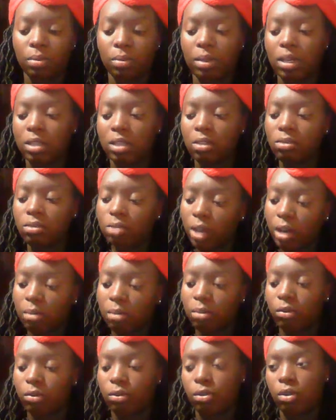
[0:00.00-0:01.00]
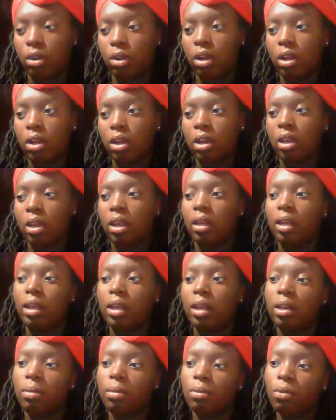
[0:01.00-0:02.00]
Because I've tried it before and I
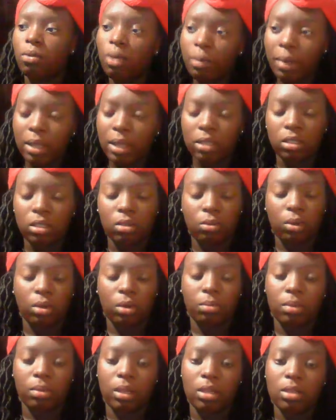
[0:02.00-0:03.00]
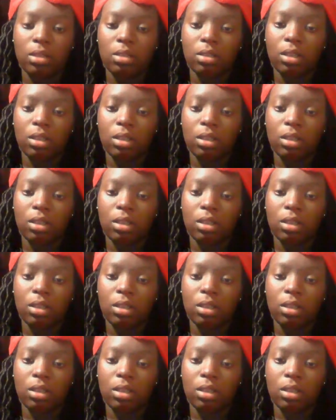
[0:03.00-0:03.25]
ended up going back to the workplace,